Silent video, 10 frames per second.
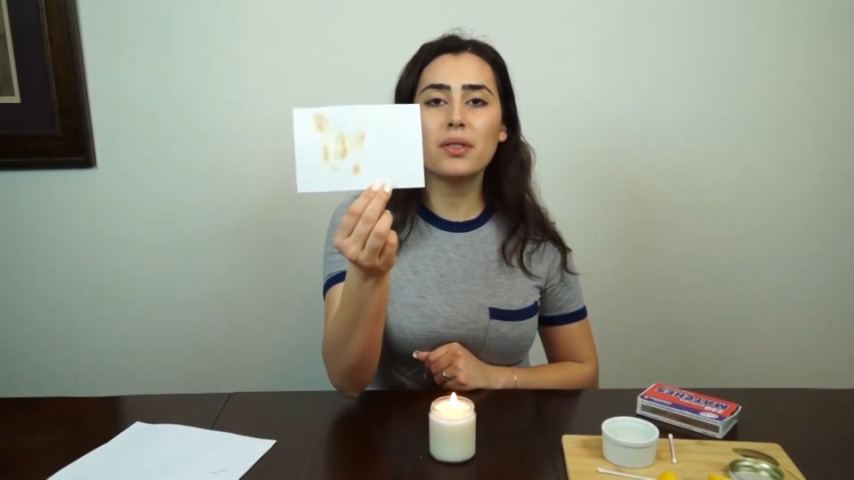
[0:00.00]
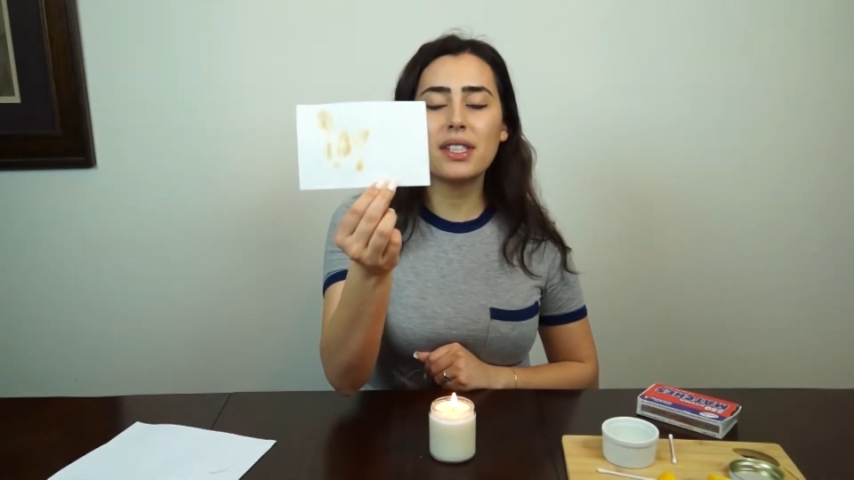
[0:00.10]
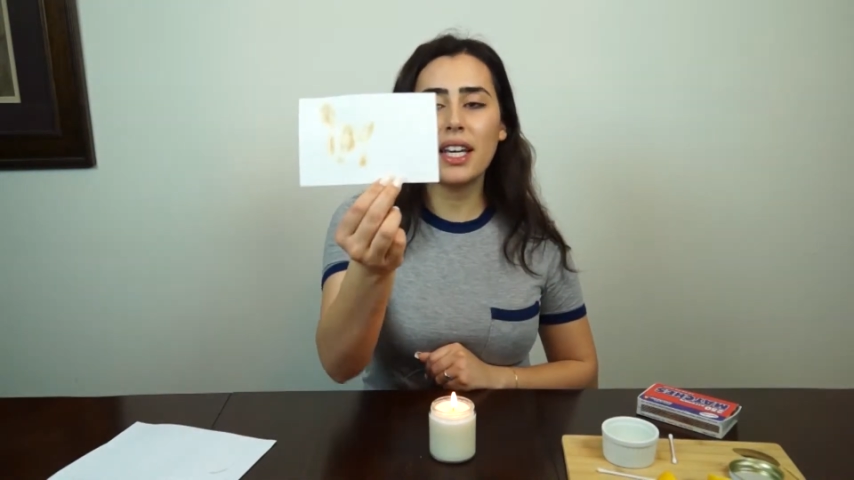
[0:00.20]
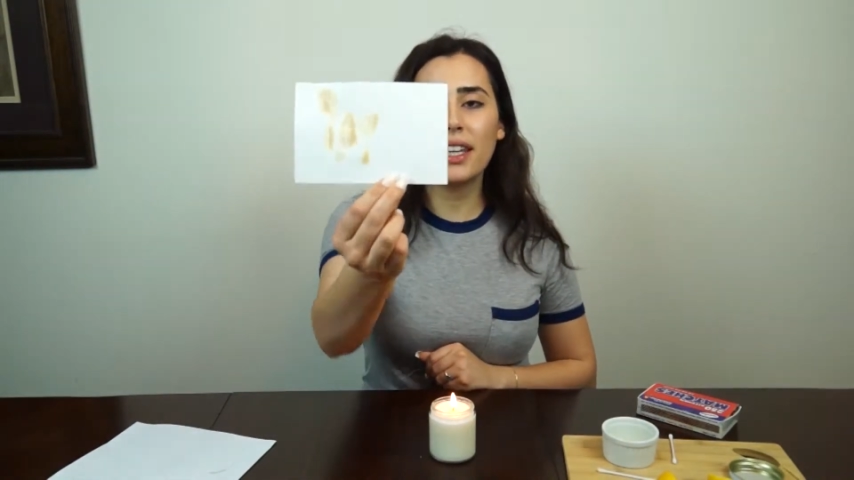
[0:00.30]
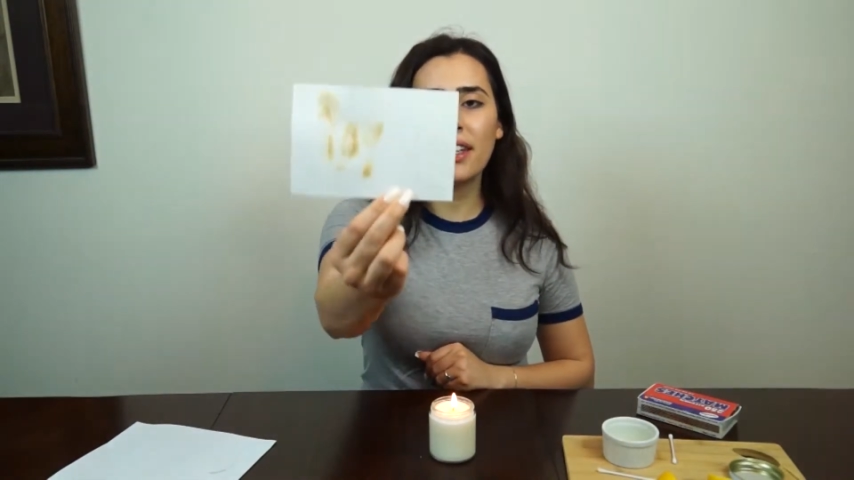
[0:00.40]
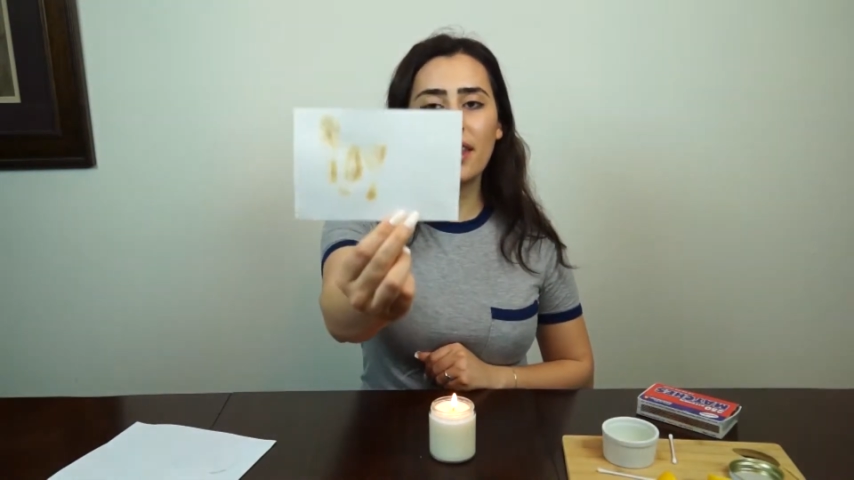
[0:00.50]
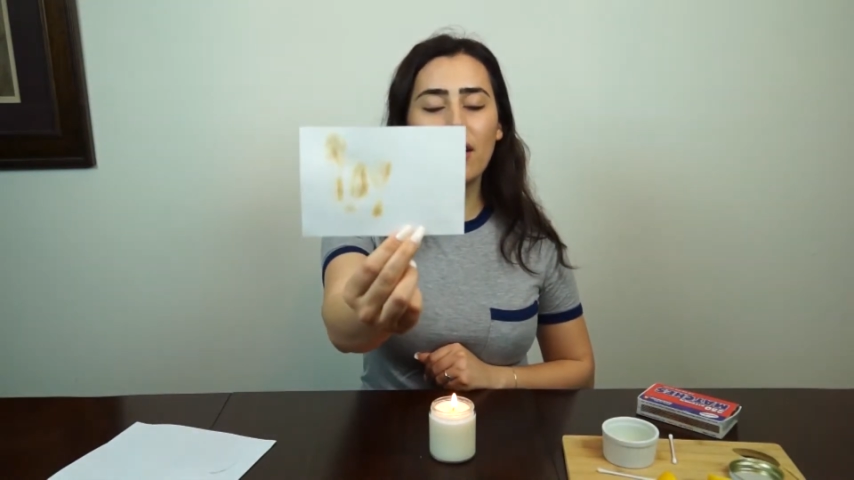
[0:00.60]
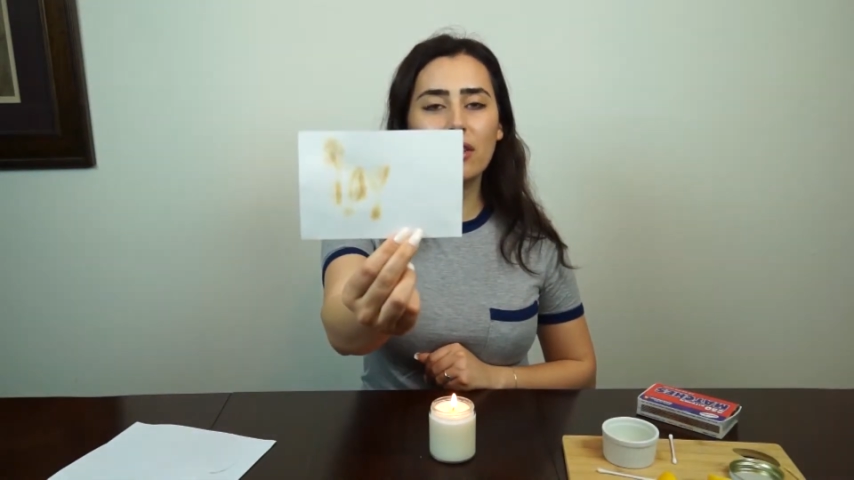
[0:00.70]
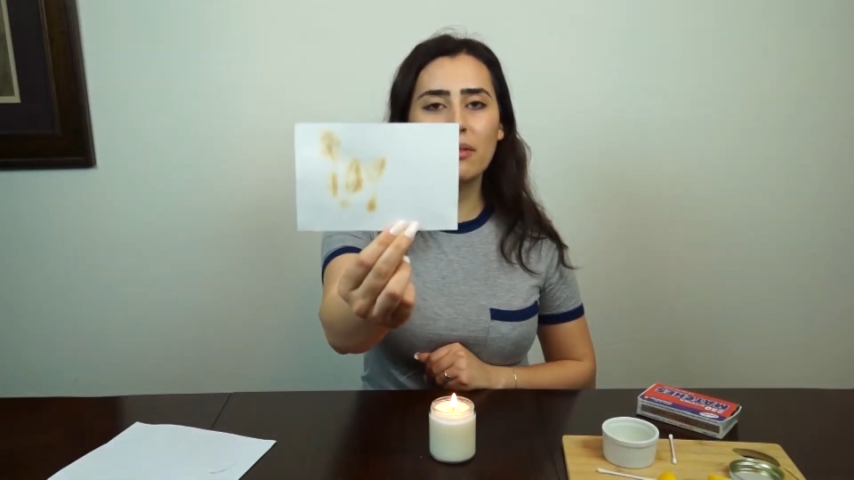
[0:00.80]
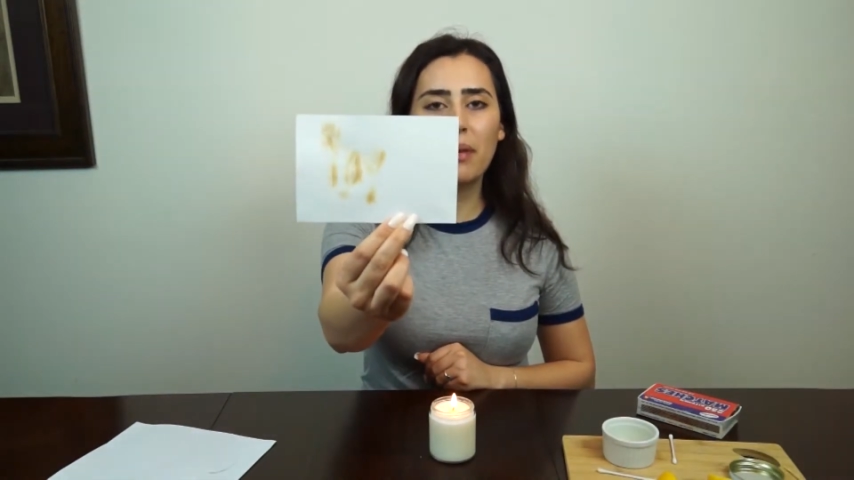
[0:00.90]
see anything
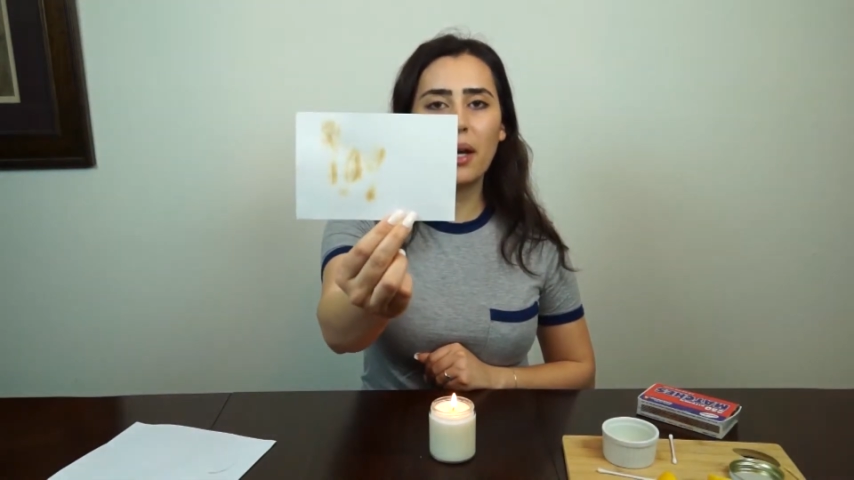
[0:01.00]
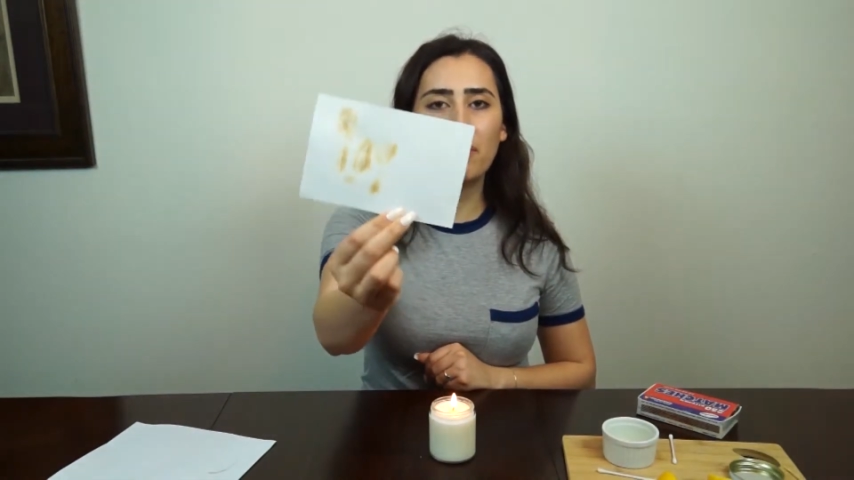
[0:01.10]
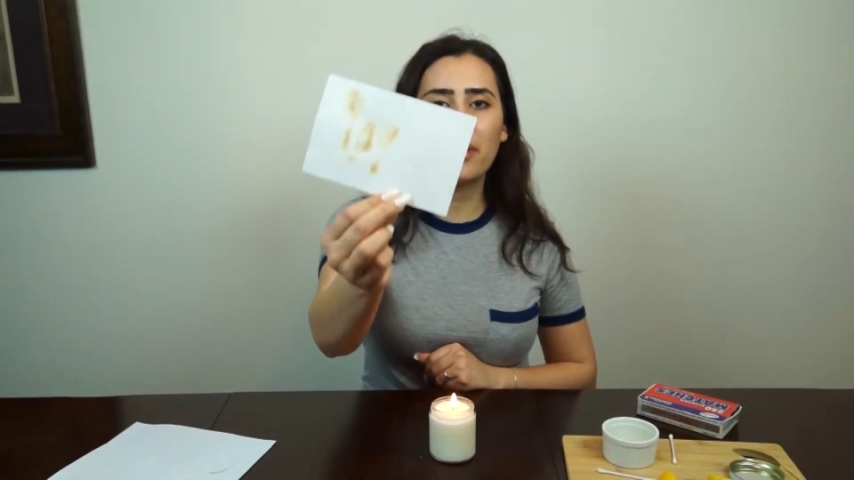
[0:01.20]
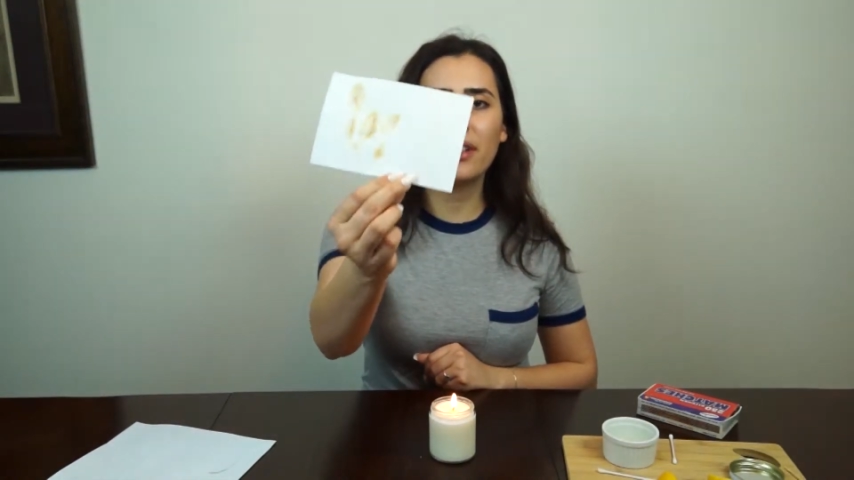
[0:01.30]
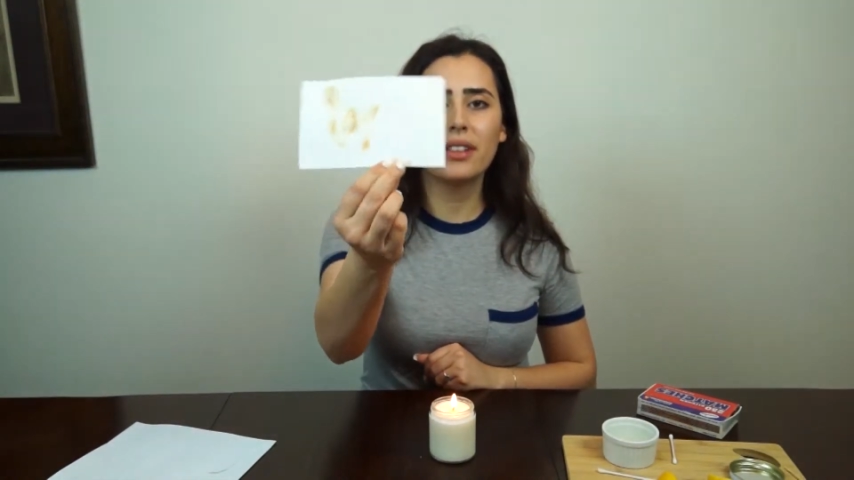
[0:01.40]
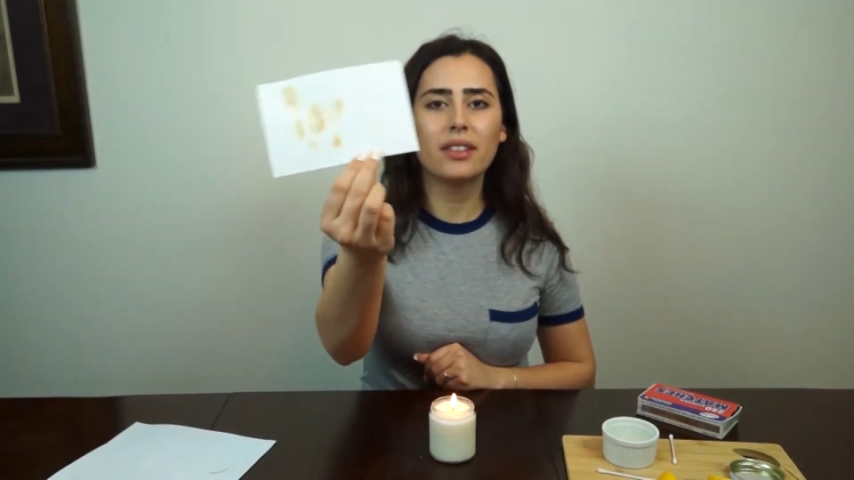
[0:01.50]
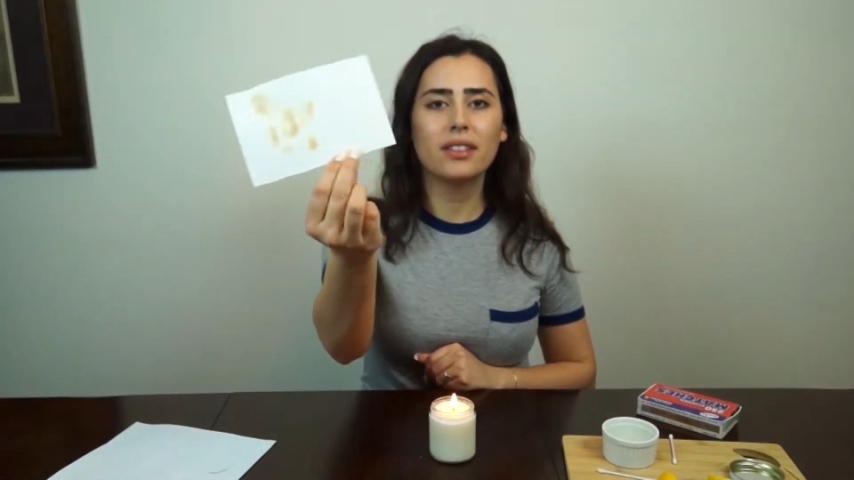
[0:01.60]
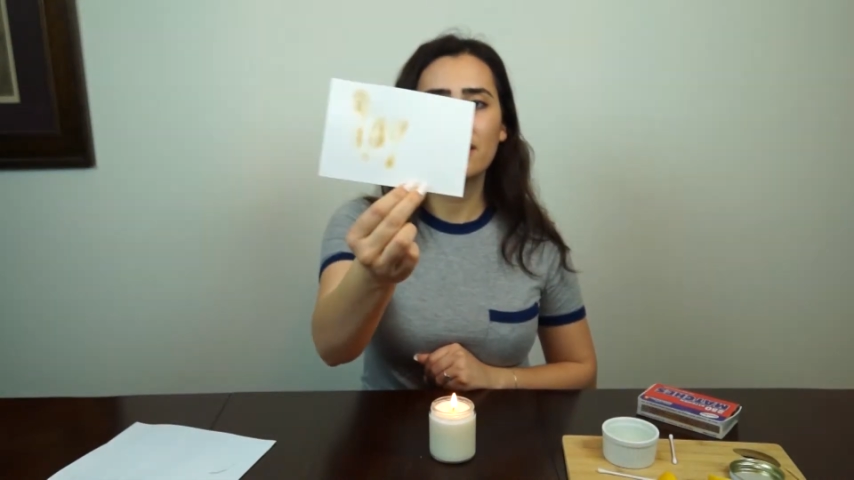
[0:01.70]
on the paper.